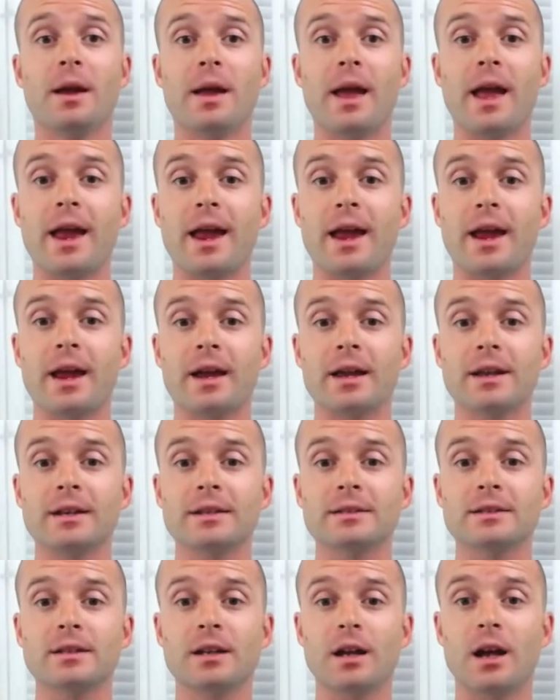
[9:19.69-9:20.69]

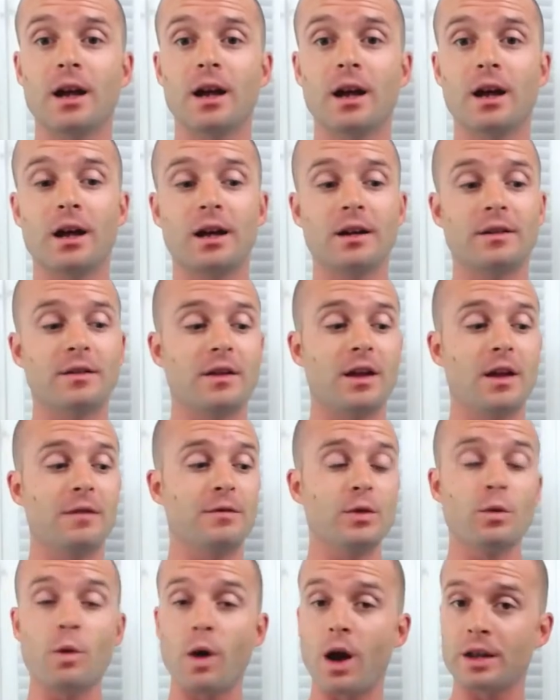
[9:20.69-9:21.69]
And if
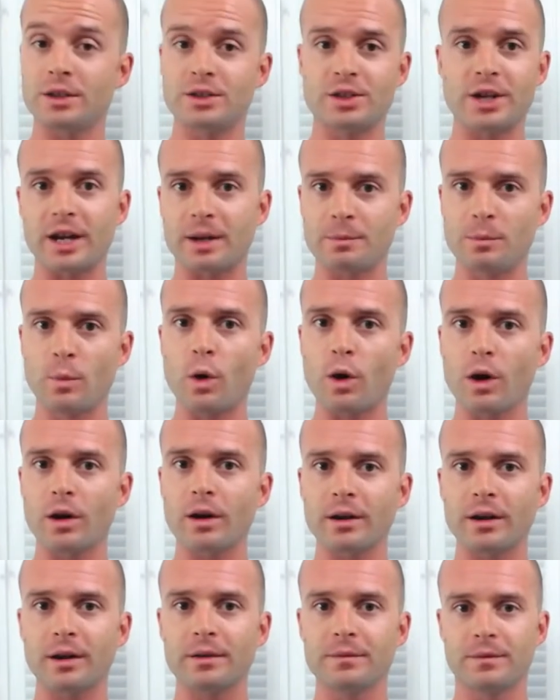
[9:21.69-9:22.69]
you want to check
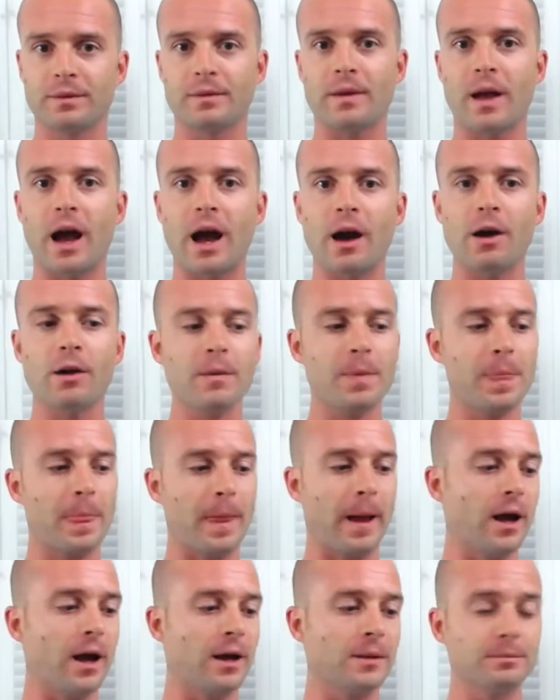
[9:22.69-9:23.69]
more out,
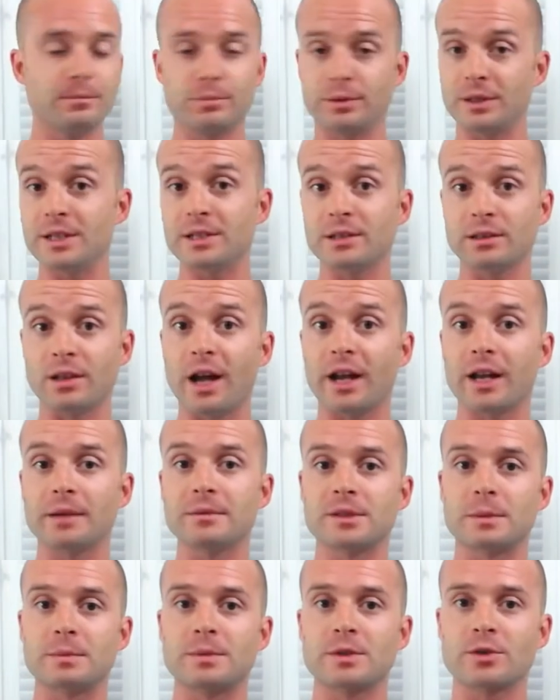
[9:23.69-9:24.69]
please like and
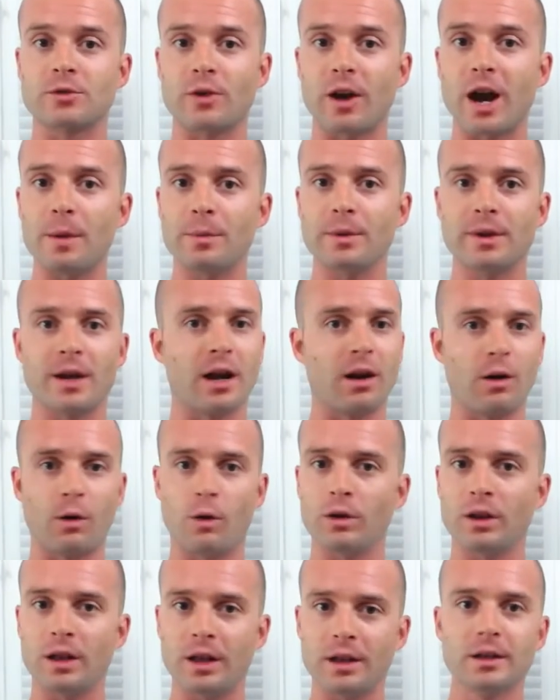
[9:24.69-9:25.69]
subscribe. We got a whole
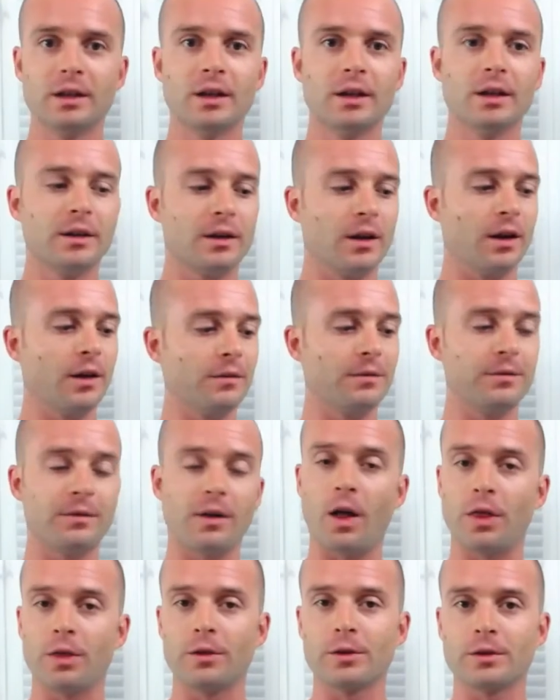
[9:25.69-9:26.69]
lot of
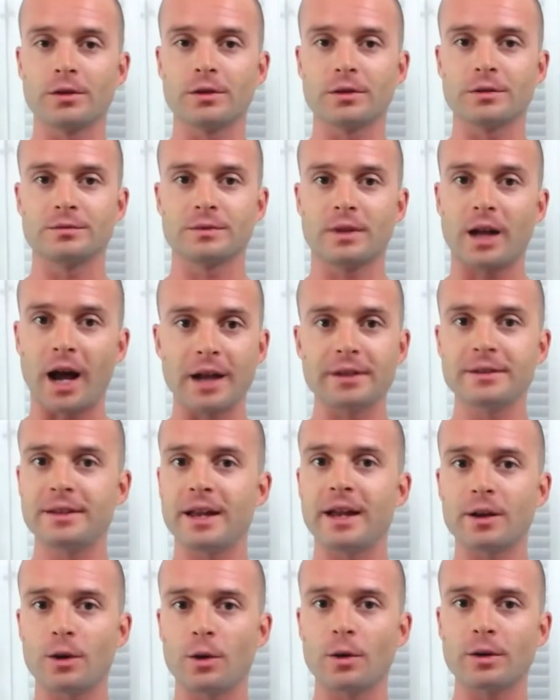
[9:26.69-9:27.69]
other
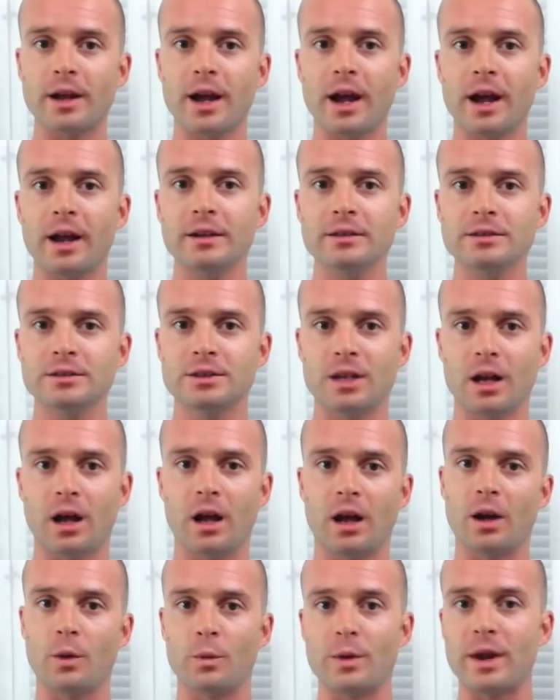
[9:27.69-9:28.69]
content going on.
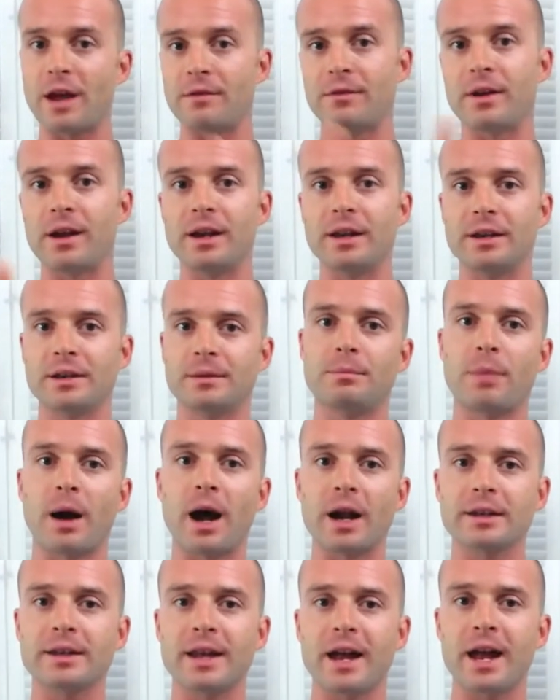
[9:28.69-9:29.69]
We have a
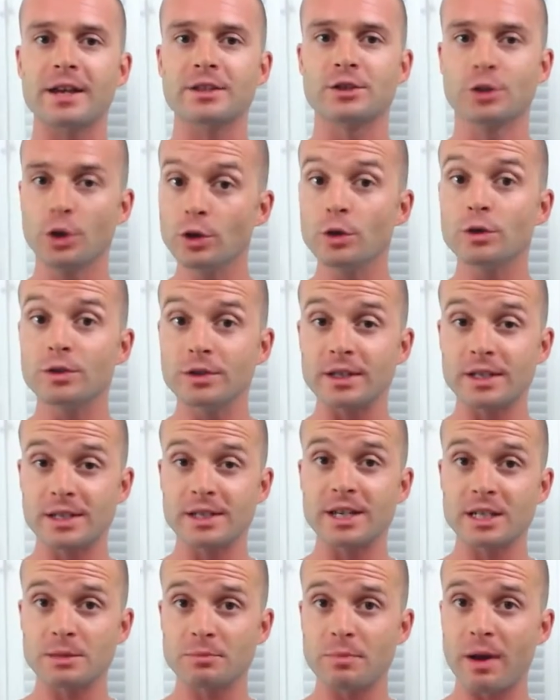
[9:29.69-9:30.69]
podcast, Two Dudes in a
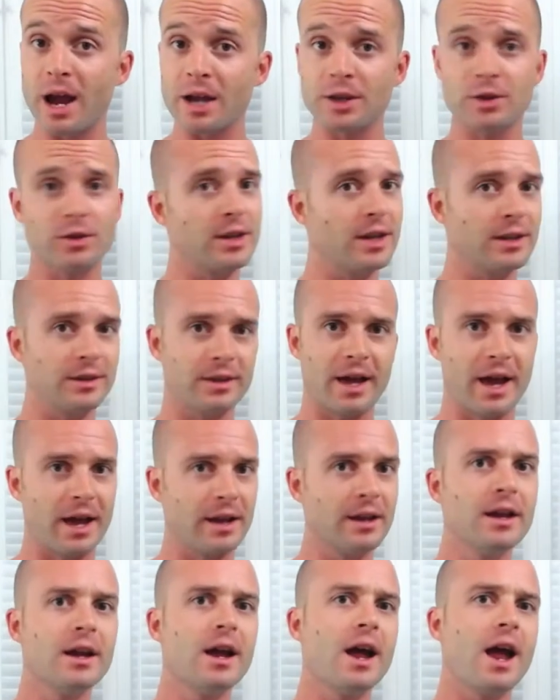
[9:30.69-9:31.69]
Six-Pack. You can get that
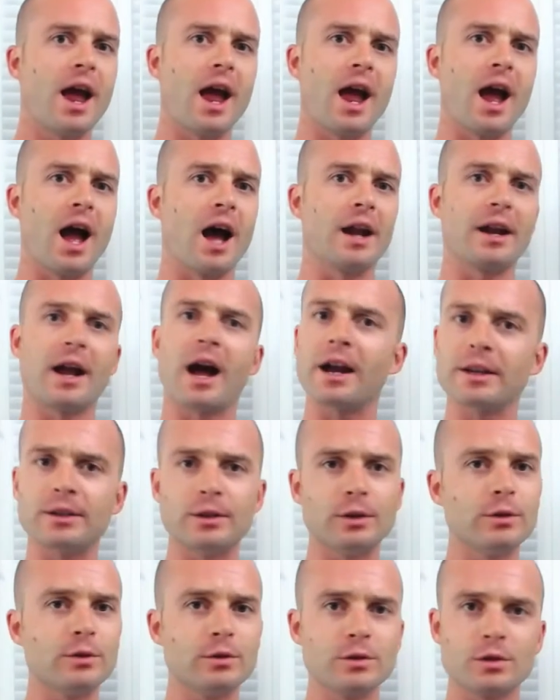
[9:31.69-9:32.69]
on
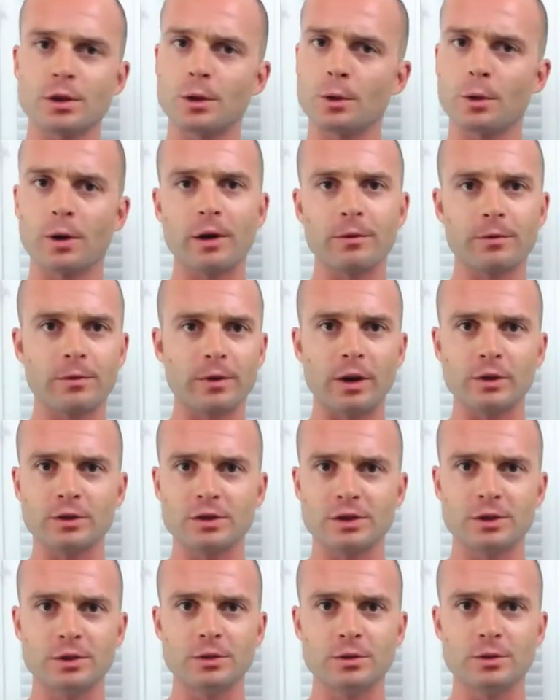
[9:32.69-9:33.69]
iTunes or wherever else
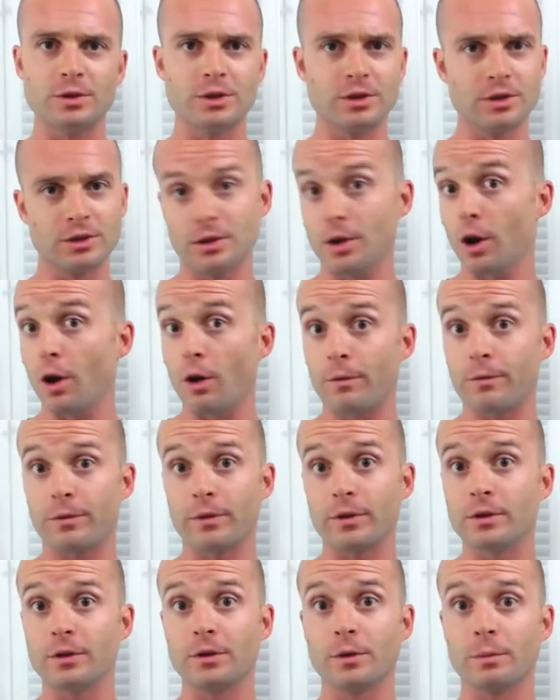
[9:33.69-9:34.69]
you go
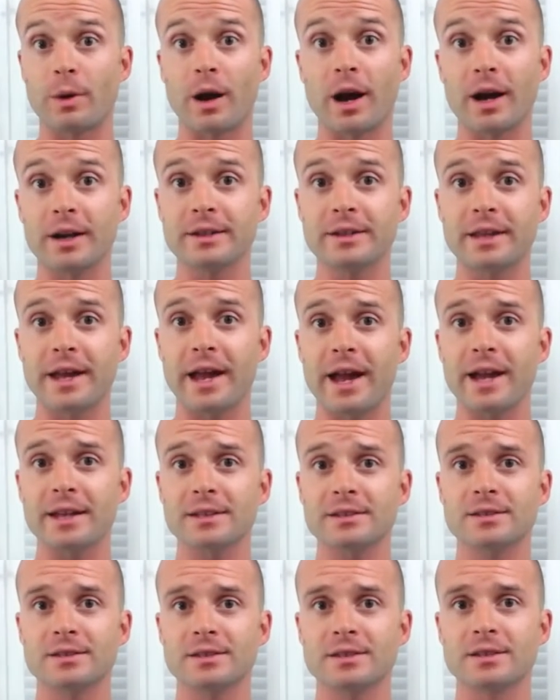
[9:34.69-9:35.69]
for your
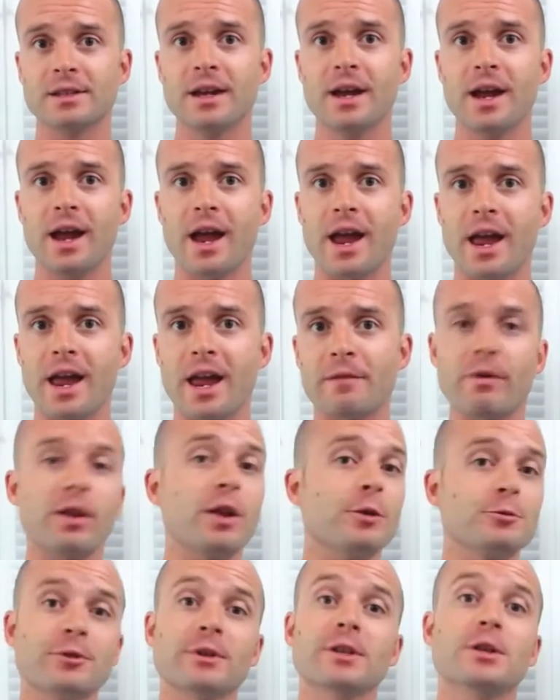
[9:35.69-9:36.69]
podcasts. And
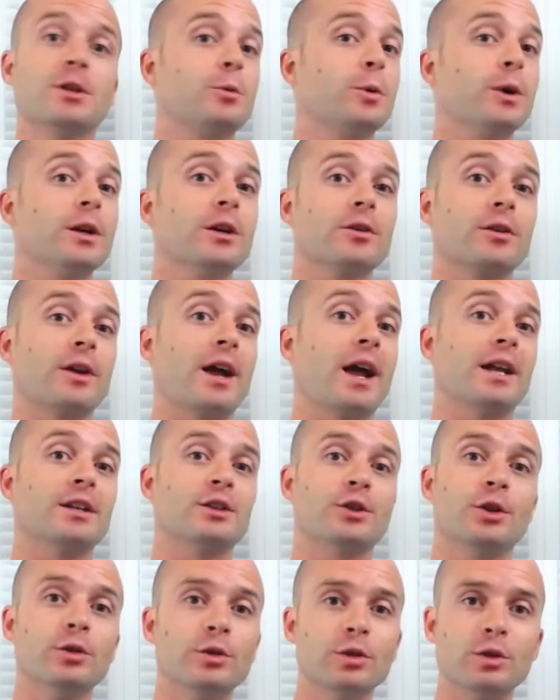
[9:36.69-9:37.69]
follow us on Twitter at
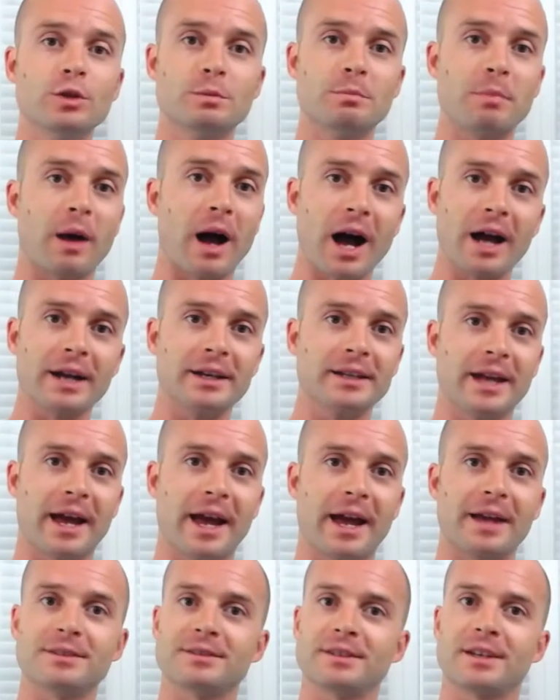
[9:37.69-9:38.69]
Two Dudes
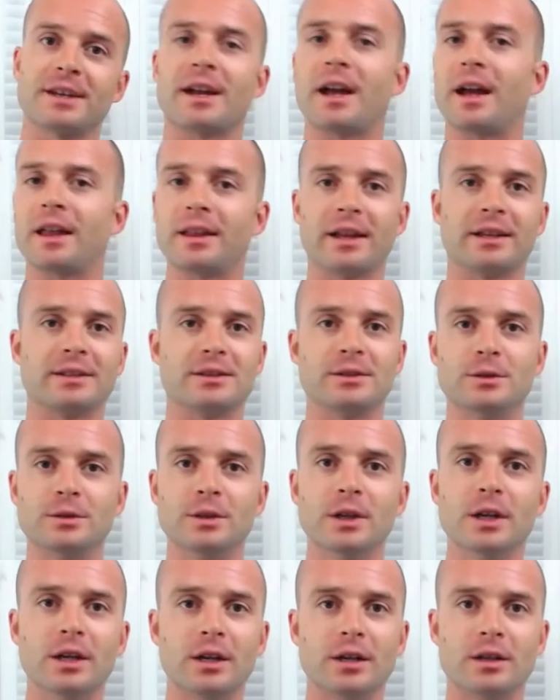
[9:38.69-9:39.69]
Podcast. I like to,
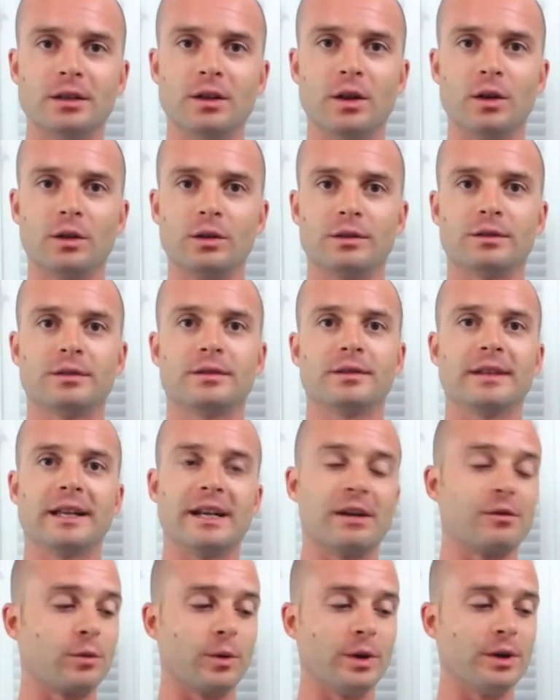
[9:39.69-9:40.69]
let
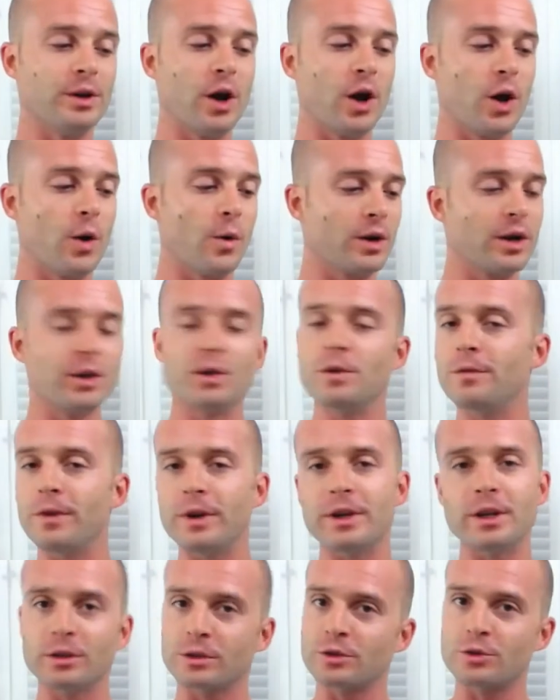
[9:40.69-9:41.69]
everyone know when a new
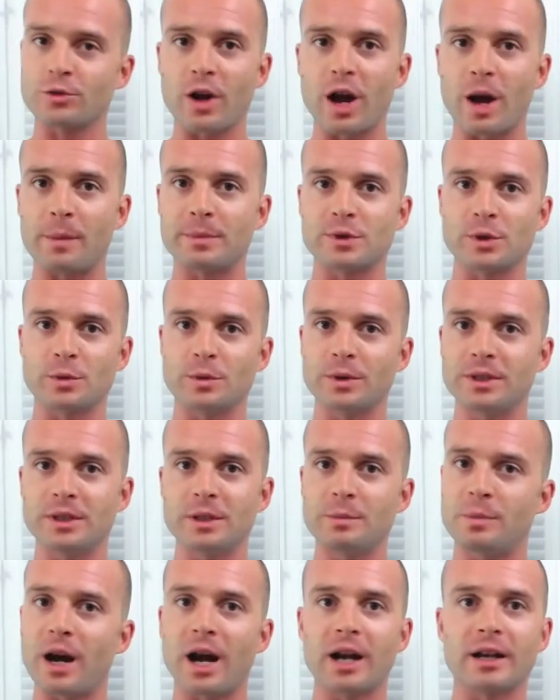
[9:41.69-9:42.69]
video drops or when the
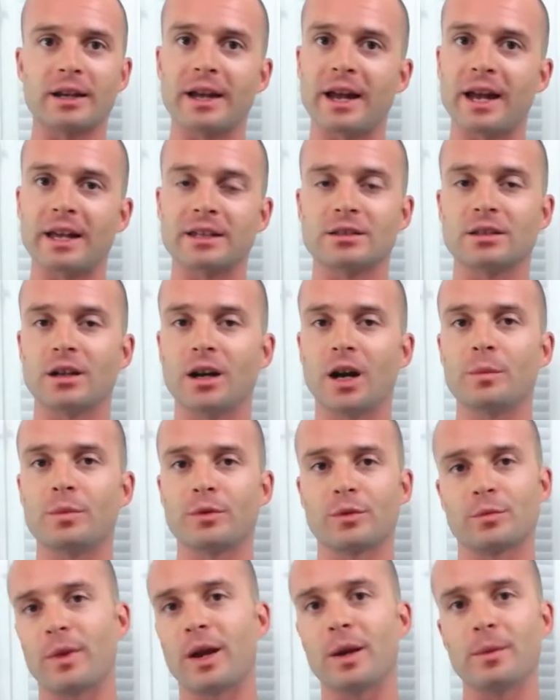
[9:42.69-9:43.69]
podcast's up,
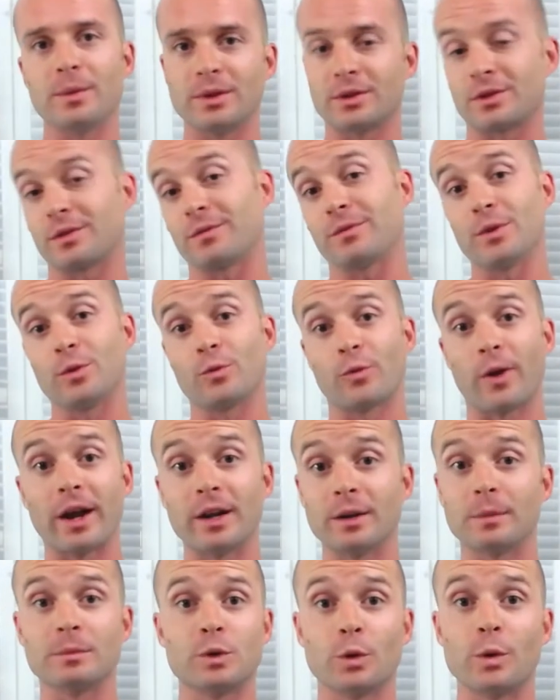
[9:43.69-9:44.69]
or maybe just a few
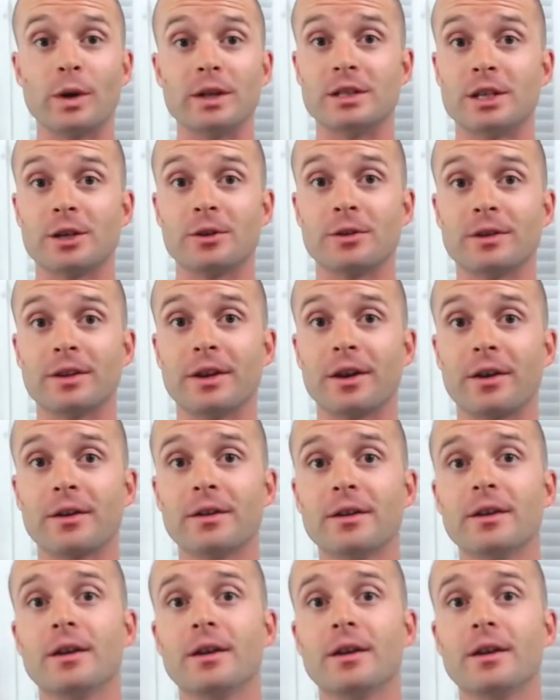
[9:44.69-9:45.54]
random tweets here or there.